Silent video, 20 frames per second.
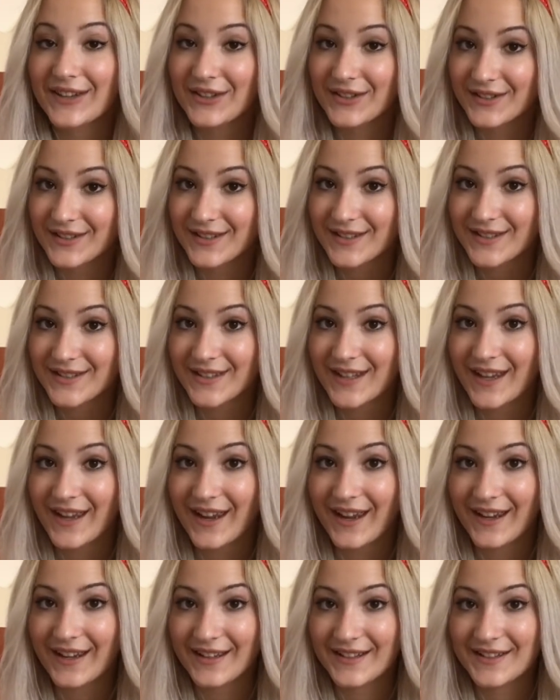used to
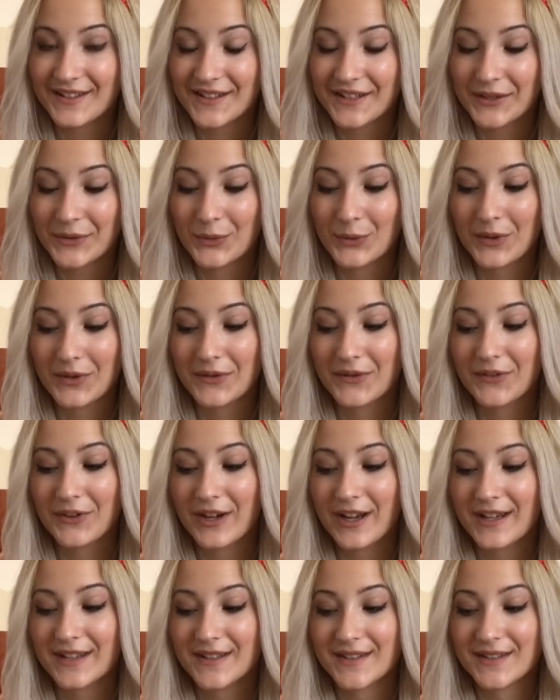say in Teen Wolf, you
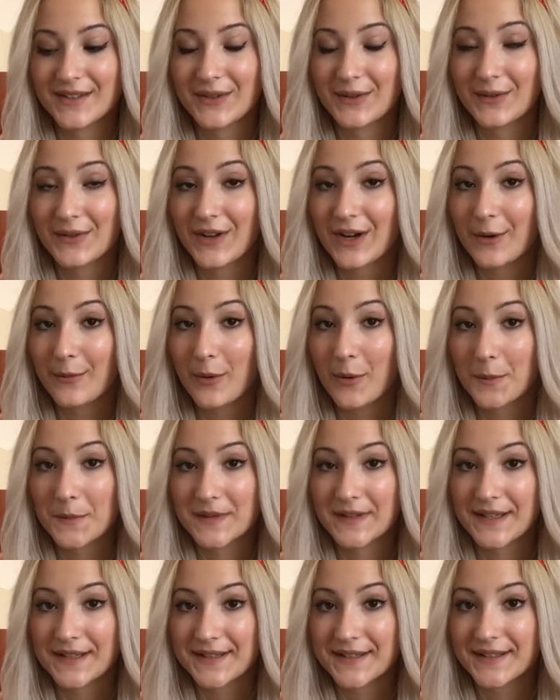guys know that I'm
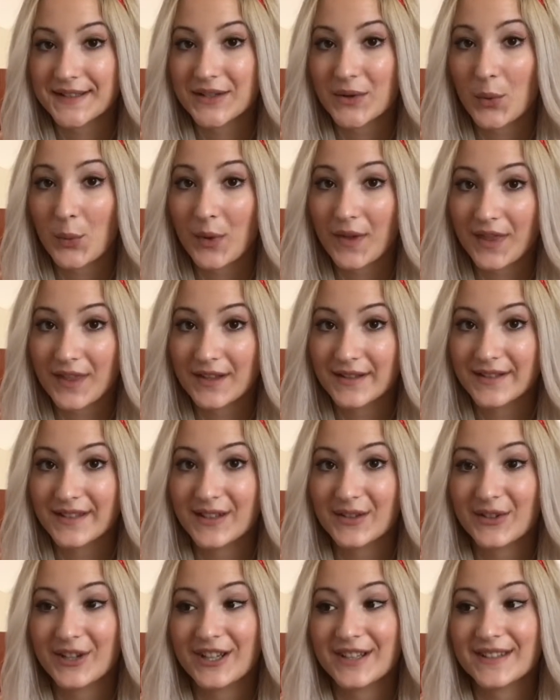obsessed with this
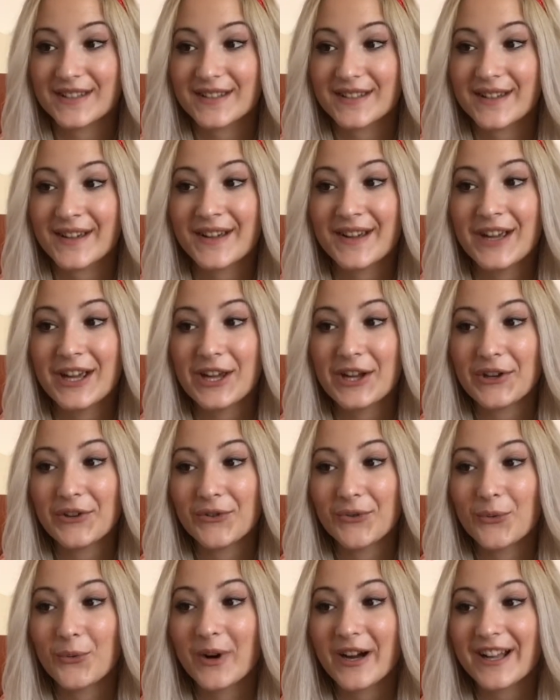series.
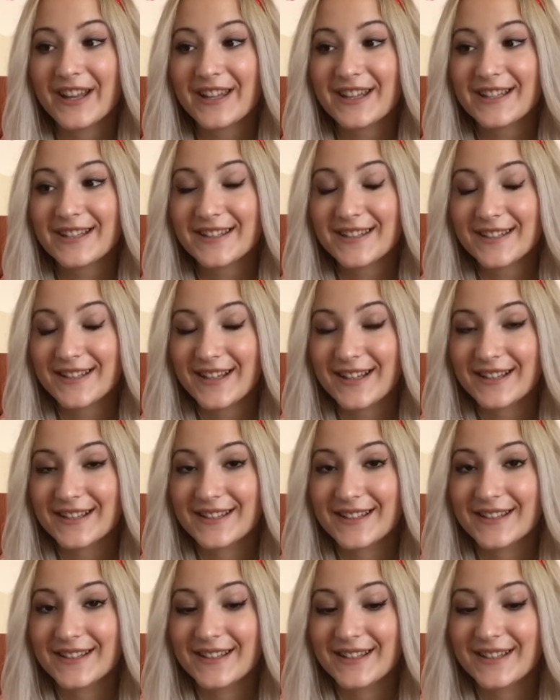If 1 is an
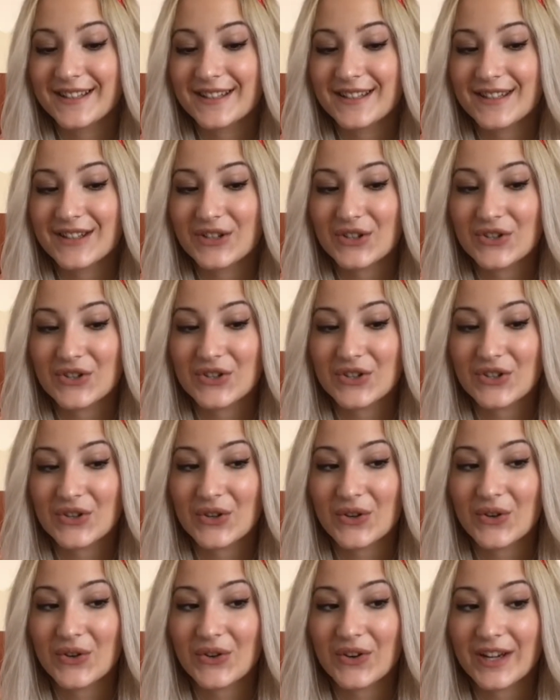accident,
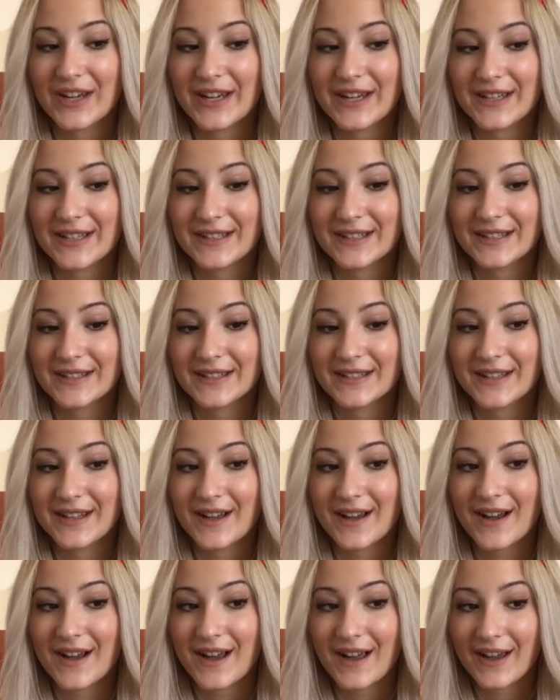2 is
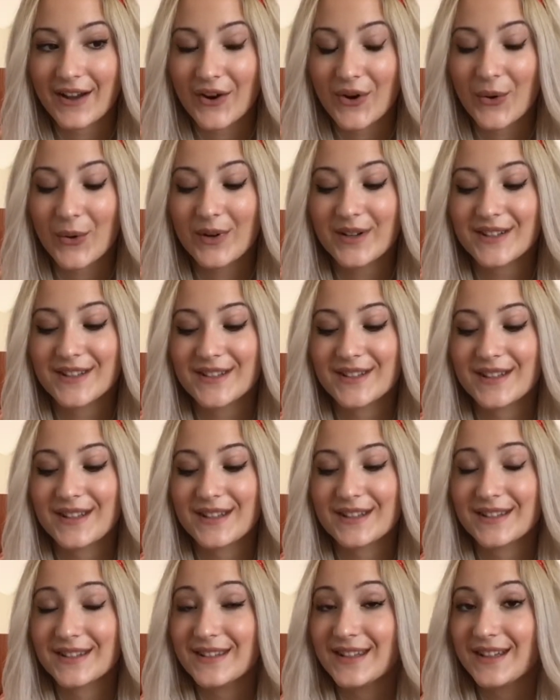a
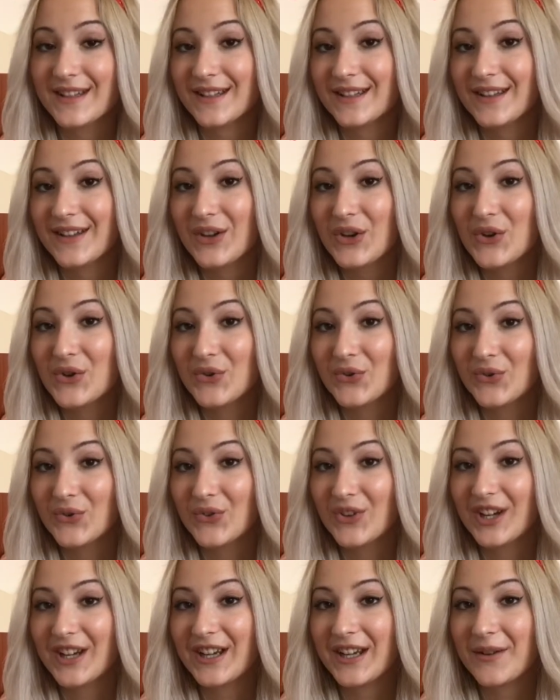coincidence, then
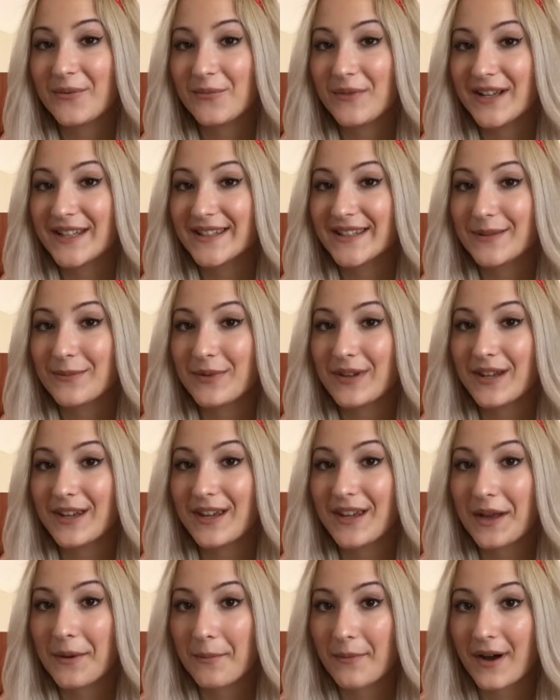3 must
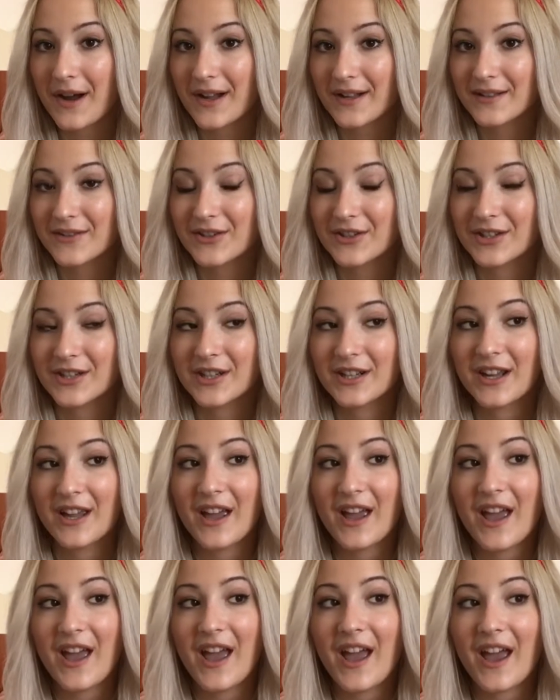be a pattern.
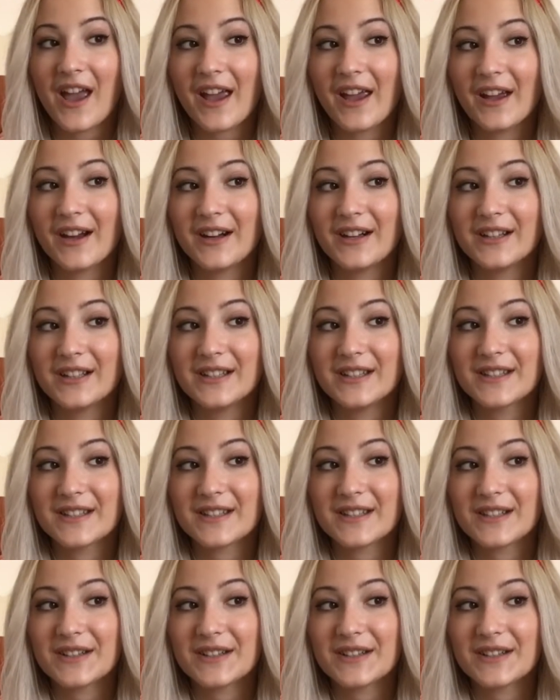And